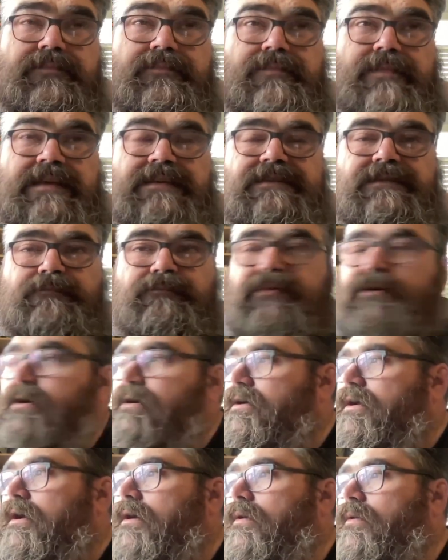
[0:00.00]
This
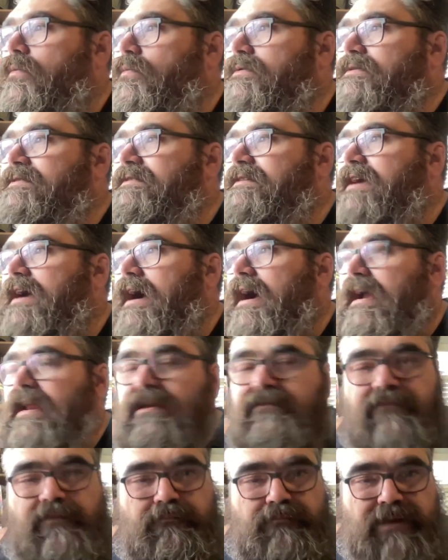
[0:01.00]
book was
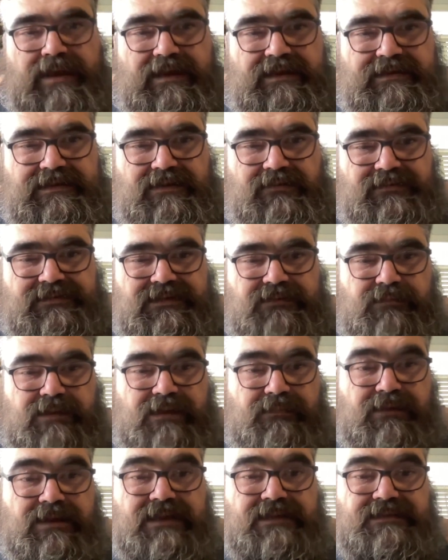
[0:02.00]
kind of a big deal to
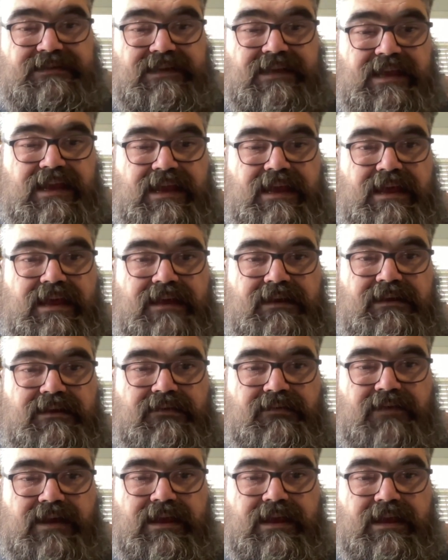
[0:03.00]
me because, again,
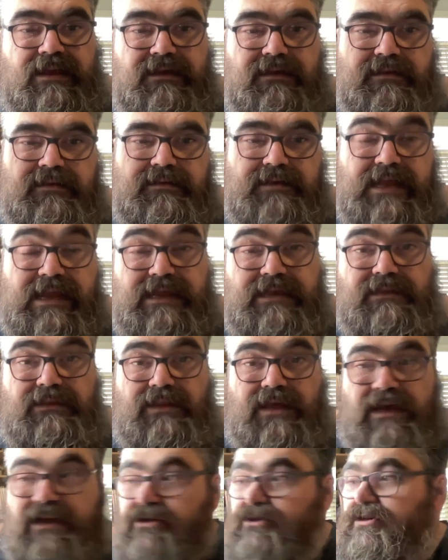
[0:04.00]
like Naked
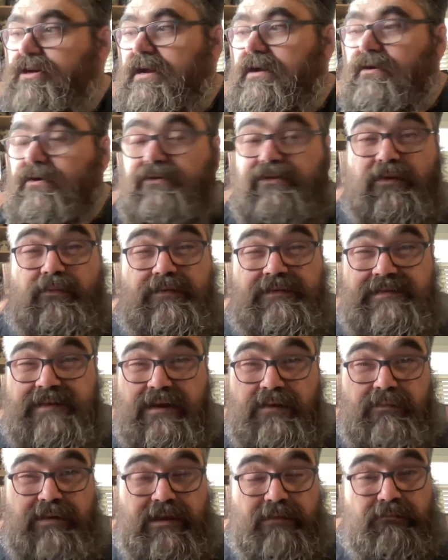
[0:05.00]
Lunch, I heard there was
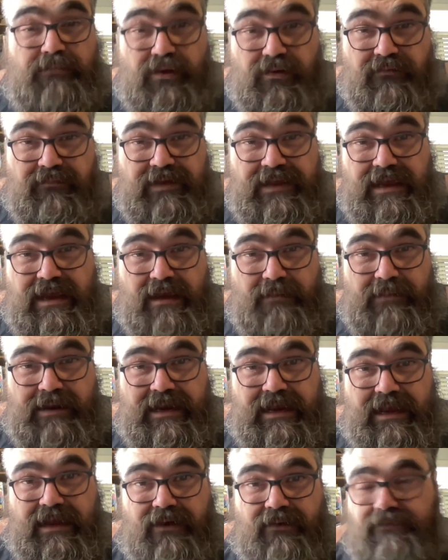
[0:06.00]
going to be a movie
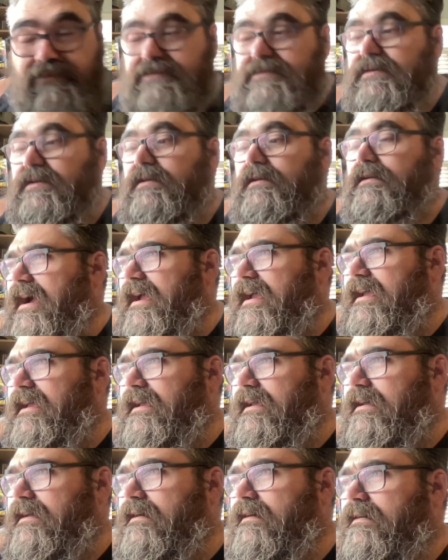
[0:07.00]
coming out.
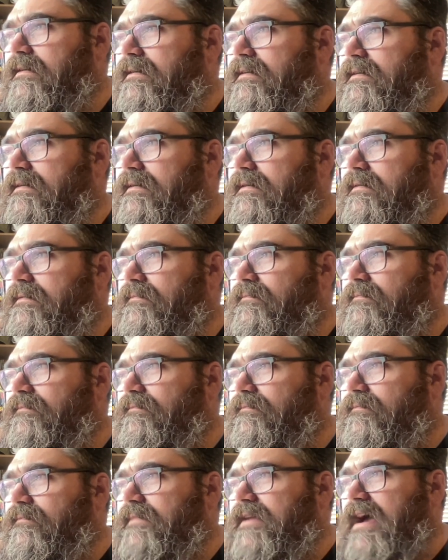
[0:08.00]
I
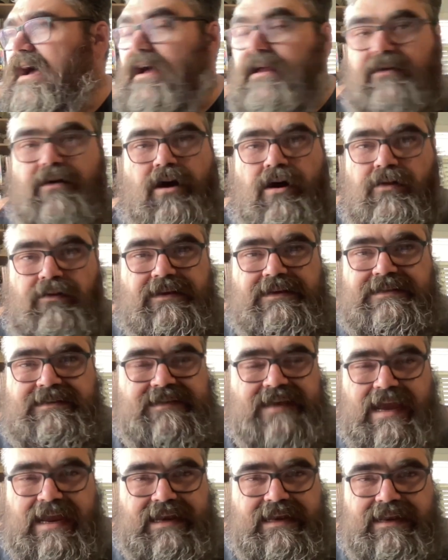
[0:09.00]
got all
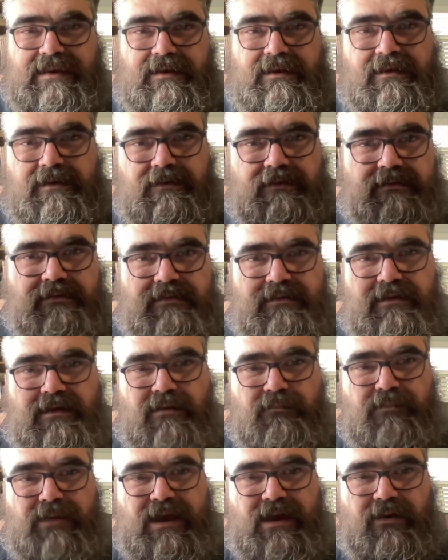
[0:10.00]
excited
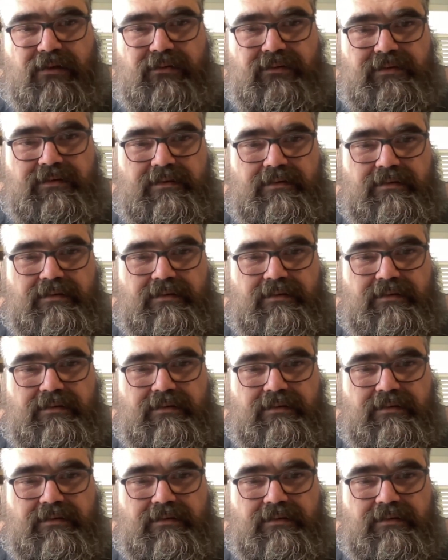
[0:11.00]
about